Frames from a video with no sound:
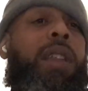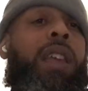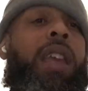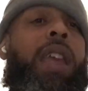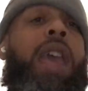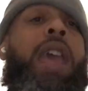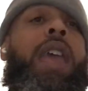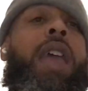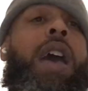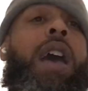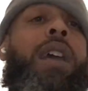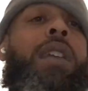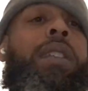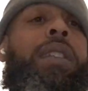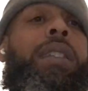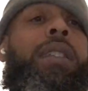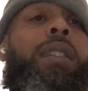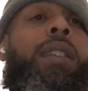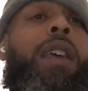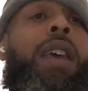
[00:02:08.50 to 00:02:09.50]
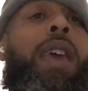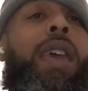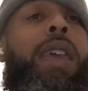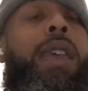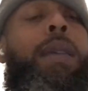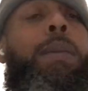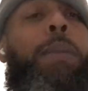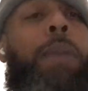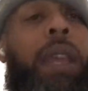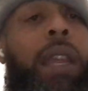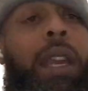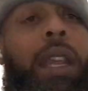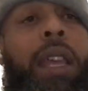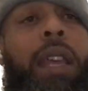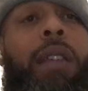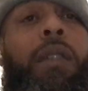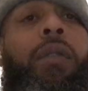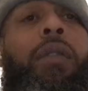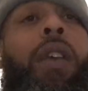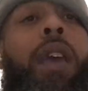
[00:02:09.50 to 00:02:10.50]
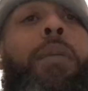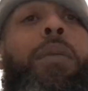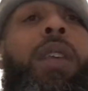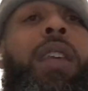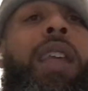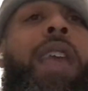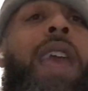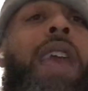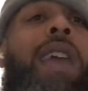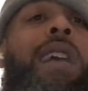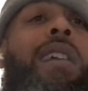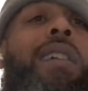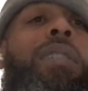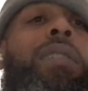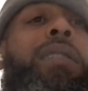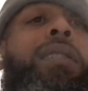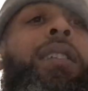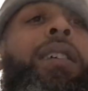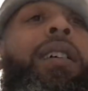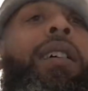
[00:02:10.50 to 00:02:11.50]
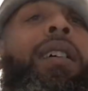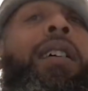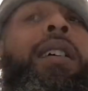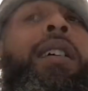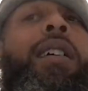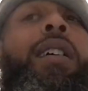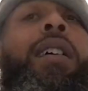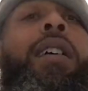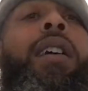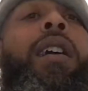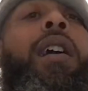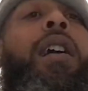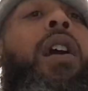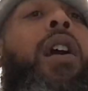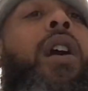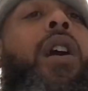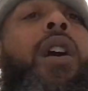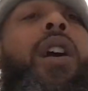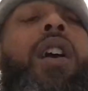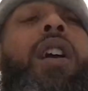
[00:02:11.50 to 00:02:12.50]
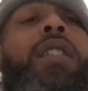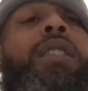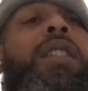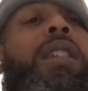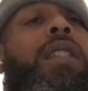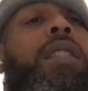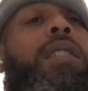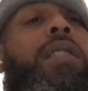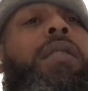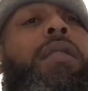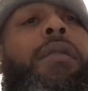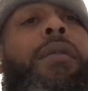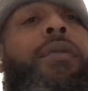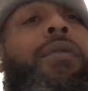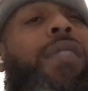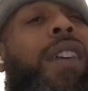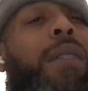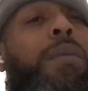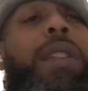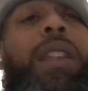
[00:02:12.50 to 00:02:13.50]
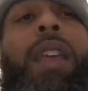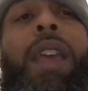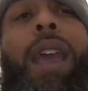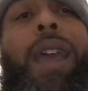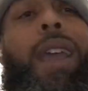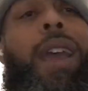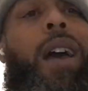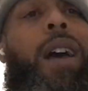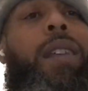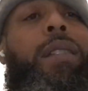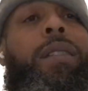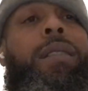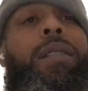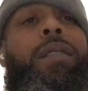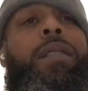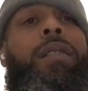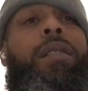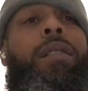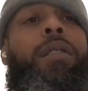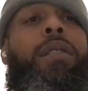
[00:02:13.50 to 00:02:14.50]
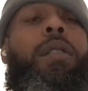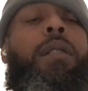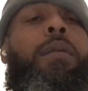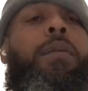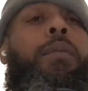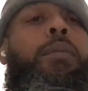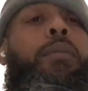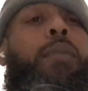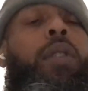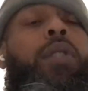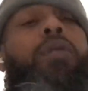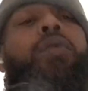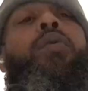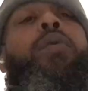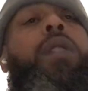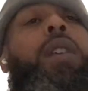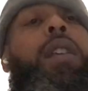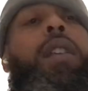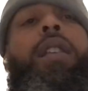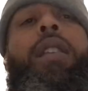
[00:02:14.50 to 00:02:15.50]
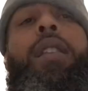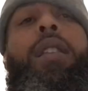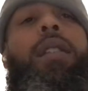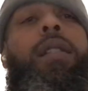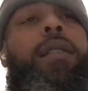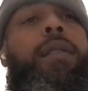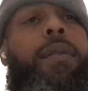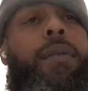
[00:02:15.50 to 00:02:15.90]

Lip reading: chaos, immediate family chaos, or just family chaos between